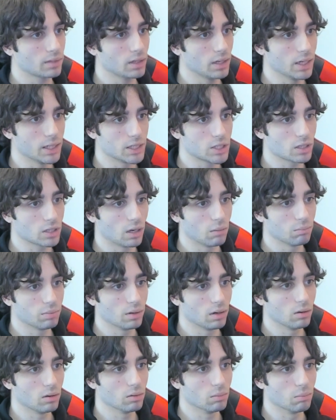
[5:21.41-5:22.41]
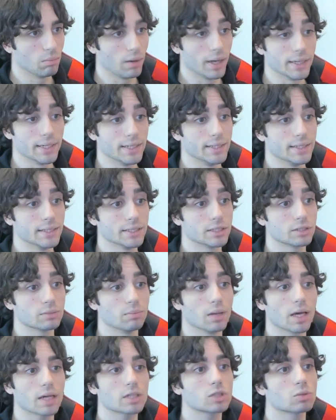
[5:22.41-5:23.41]
It's Sampo, but it is
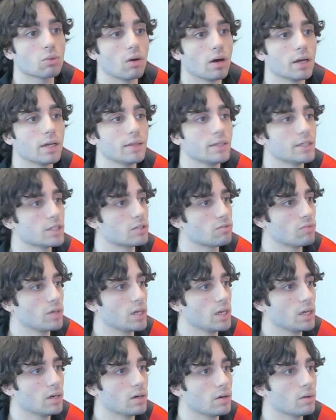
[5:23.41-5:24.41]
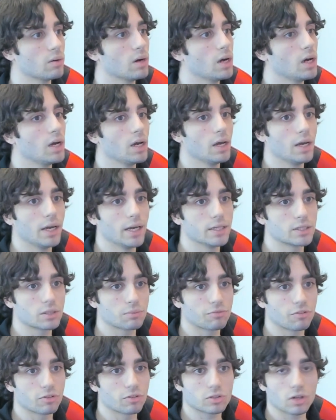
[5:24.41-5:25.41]
Black Swan in this video. It's
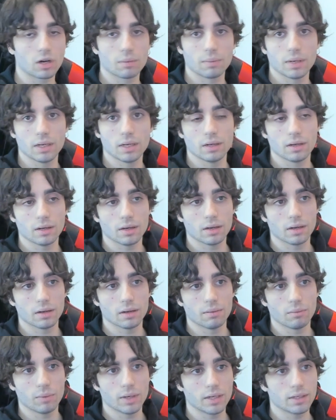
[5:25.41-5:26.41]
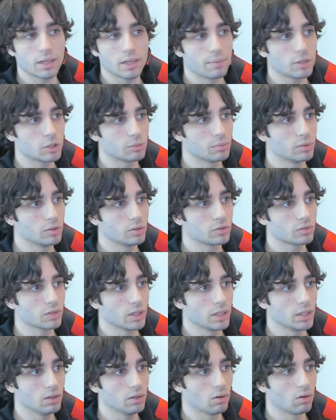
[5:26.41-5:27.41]
of course going to be wind damage boost
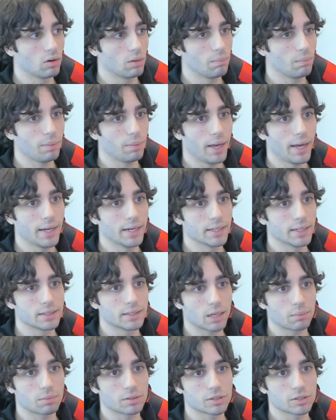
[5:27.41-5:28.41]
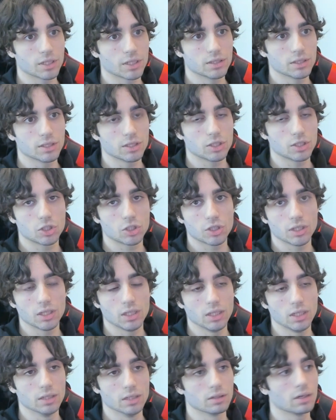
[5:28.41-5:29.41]
on the orb and attack percentage
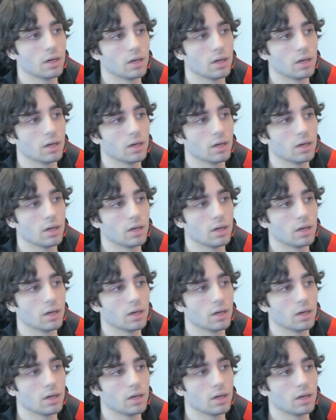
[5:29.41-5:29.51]
here.